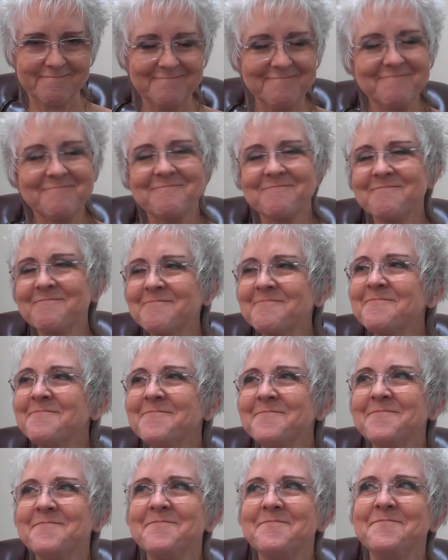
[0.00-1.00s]
Hmm.
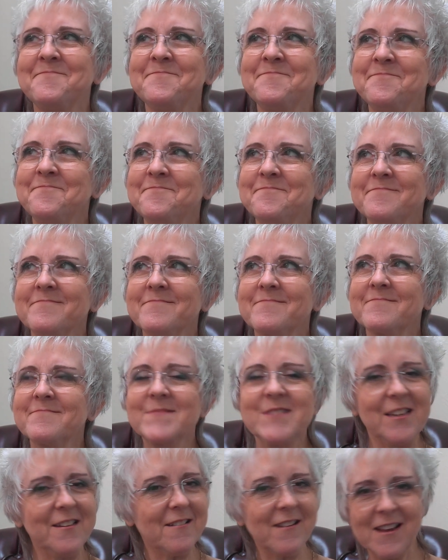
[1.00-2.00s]

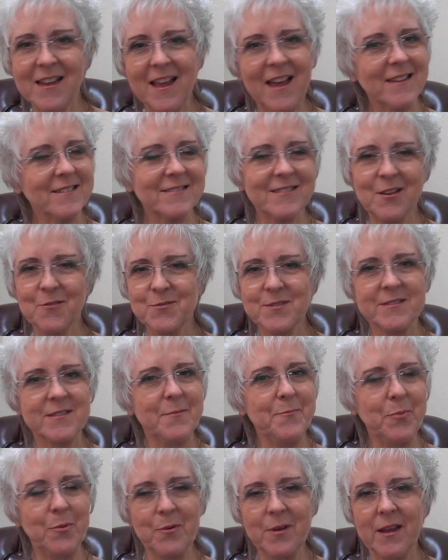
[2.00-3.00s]
Do you realize how
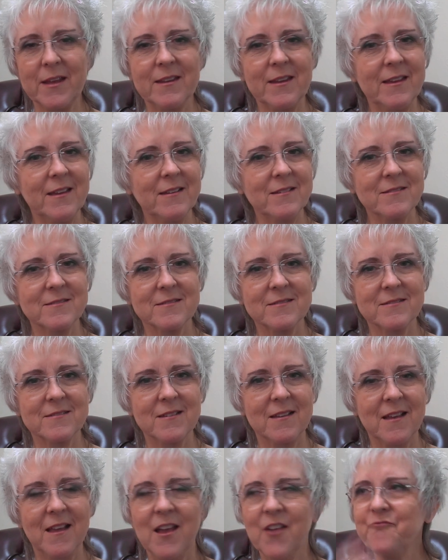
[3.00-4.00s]
simple that is?
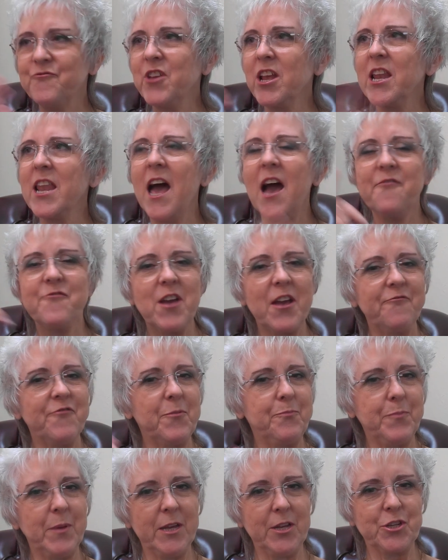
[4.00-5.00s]
Feel love, have a
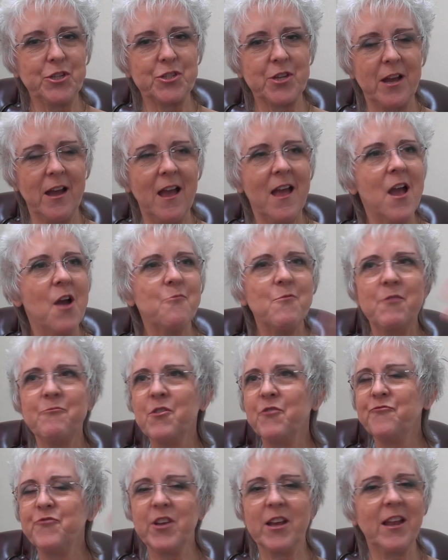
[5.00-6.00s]
picture. When
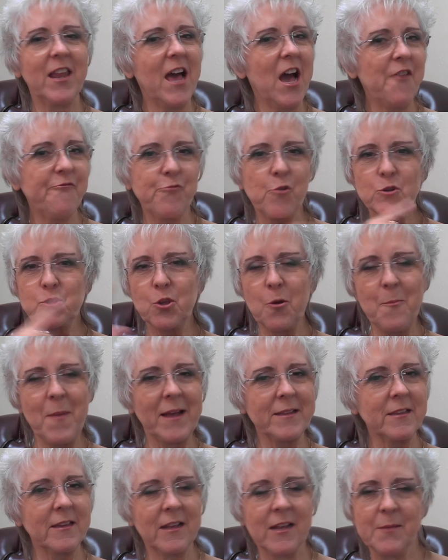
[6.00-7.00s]
we feel love, we
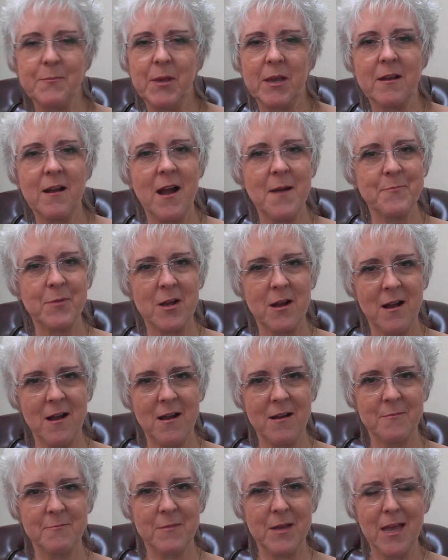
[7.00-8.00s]
automatically become
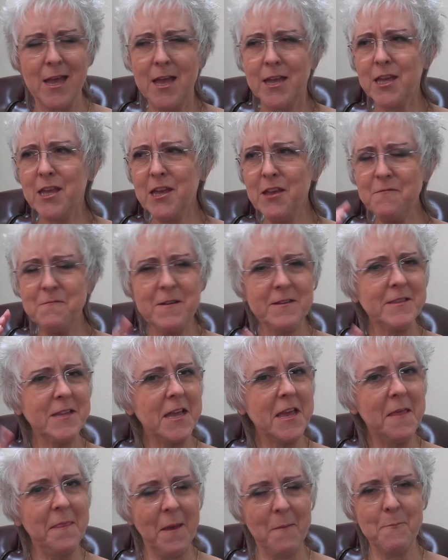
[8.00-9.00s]
calm. Even
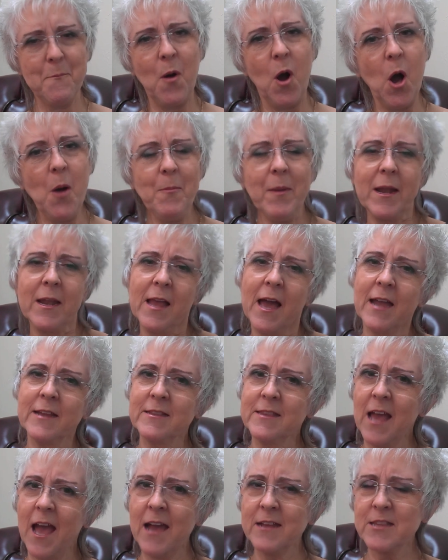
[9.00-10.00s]
in a moment
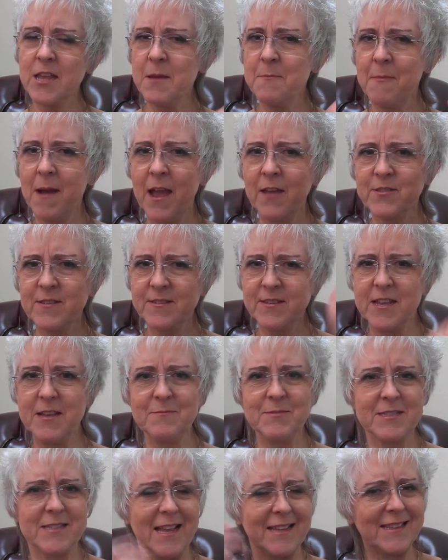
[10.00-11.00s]
like that, it might seem
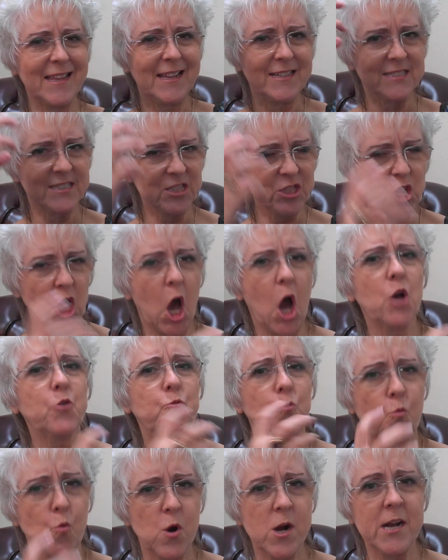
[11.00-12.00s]
that it's
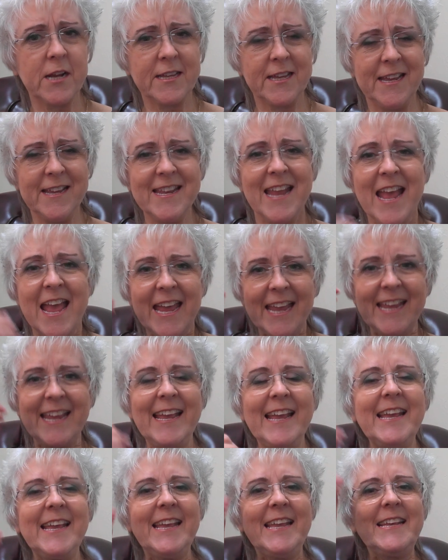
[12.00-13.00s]
not working.
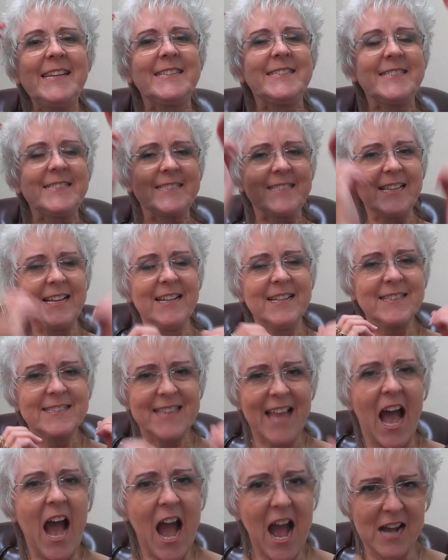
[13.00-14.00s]
It, it still
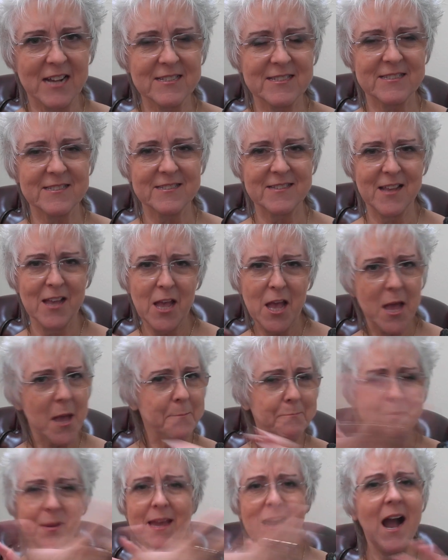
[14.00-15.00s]
does
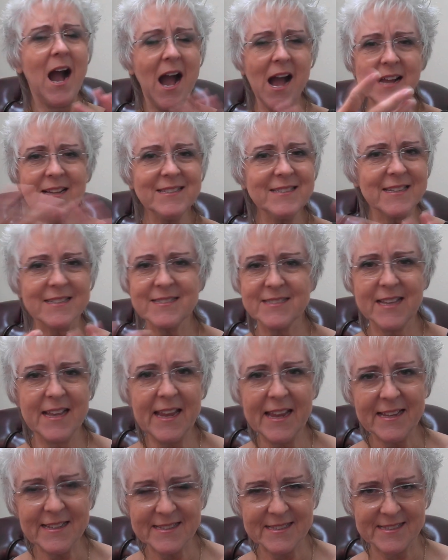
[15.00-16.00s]
behind the
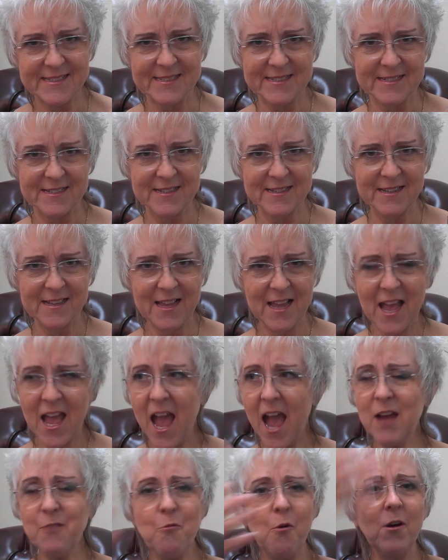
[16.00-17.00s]
scenes.
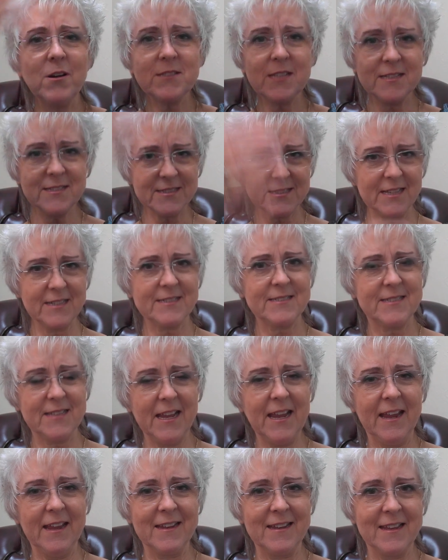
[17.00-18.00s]
And what is the
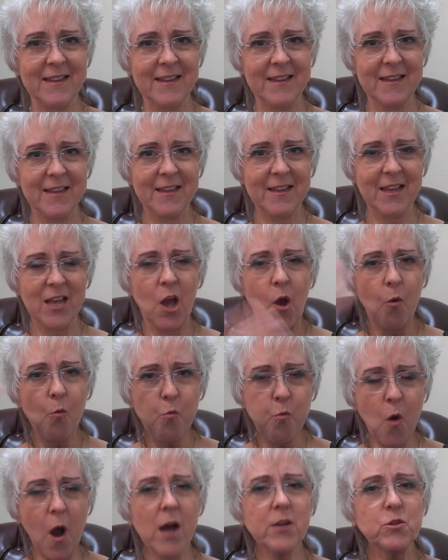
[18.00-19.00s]
scene?
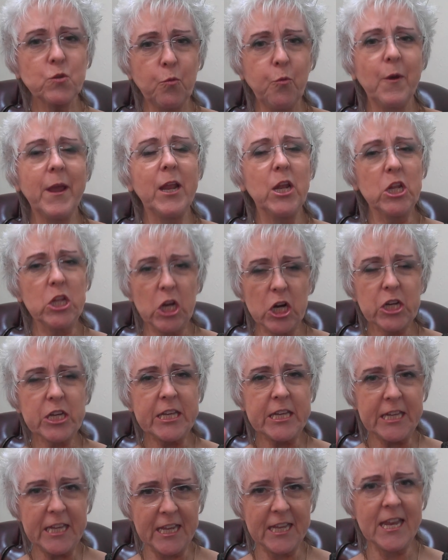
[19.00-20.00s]
what we're
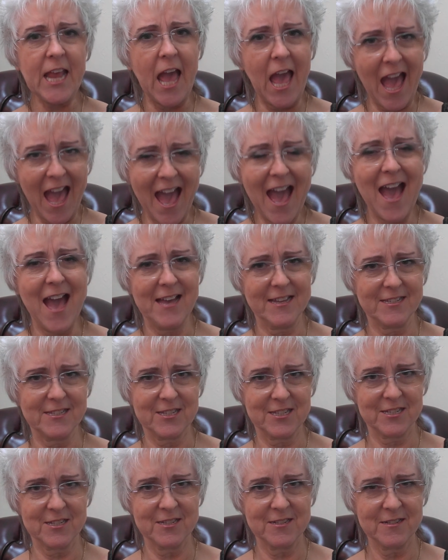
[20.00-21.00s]
looking
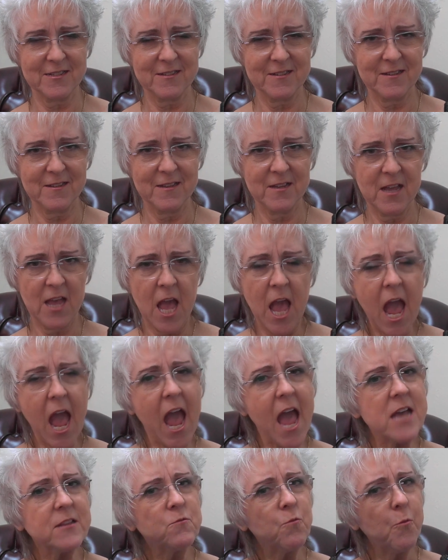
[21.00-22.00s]
at.
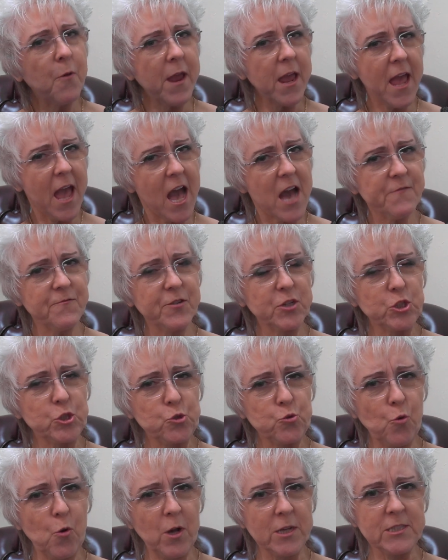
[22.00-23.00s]
And we have a
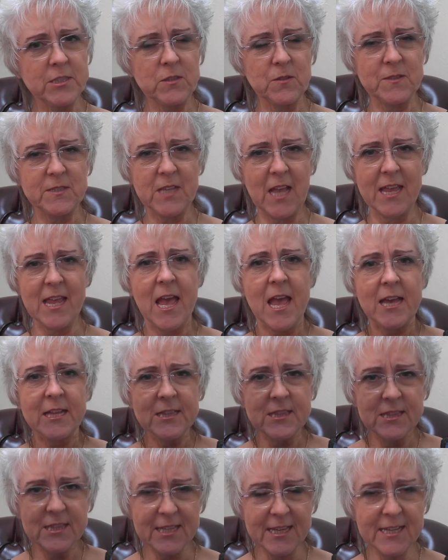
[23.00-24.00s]
choice to say,
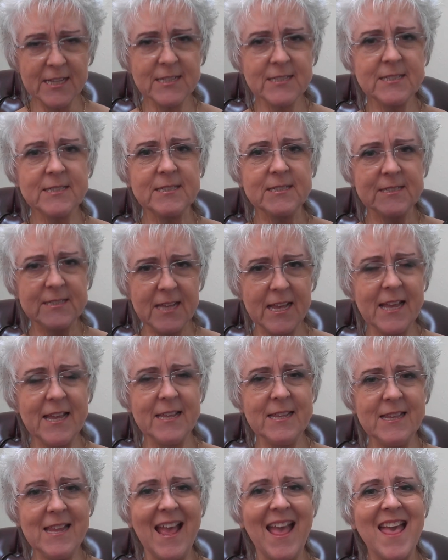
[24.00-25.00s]
this
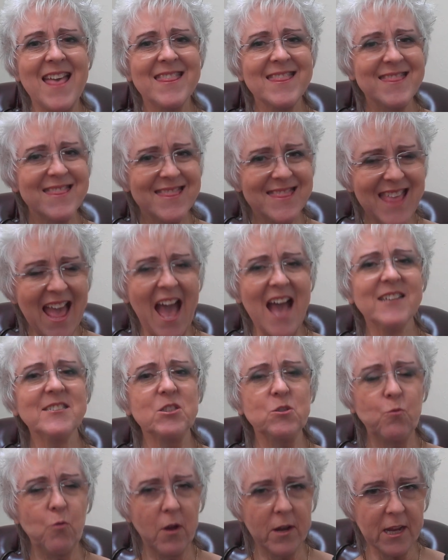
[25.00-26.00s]
thing,
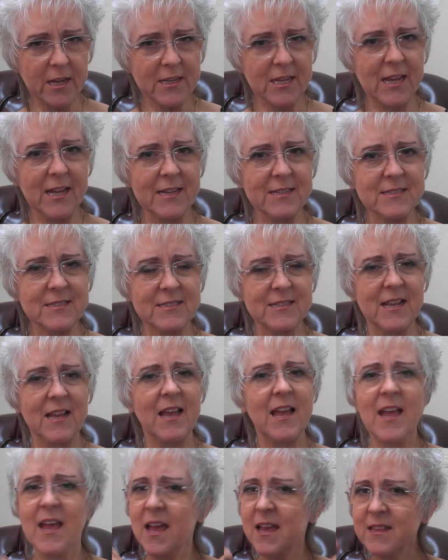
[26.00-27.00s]
that's what it is,
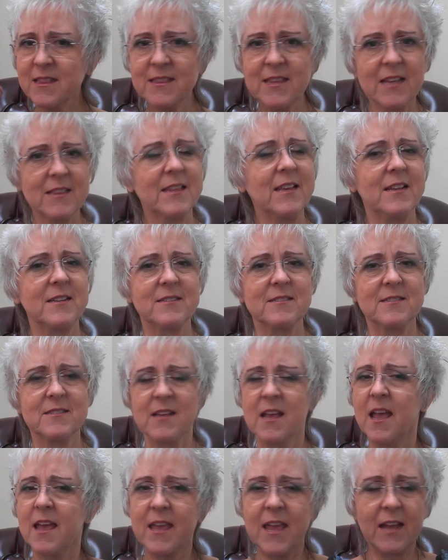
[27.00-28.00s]
that is,
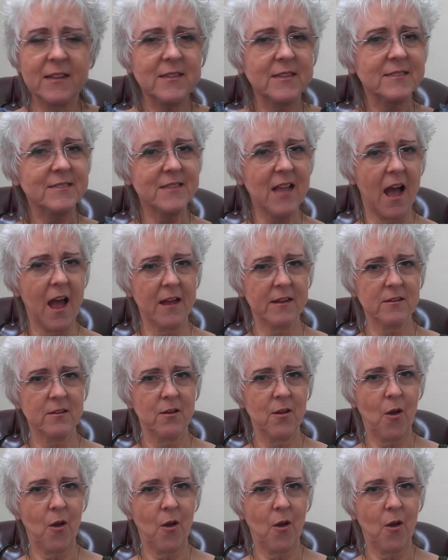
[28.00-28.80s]
cat is done.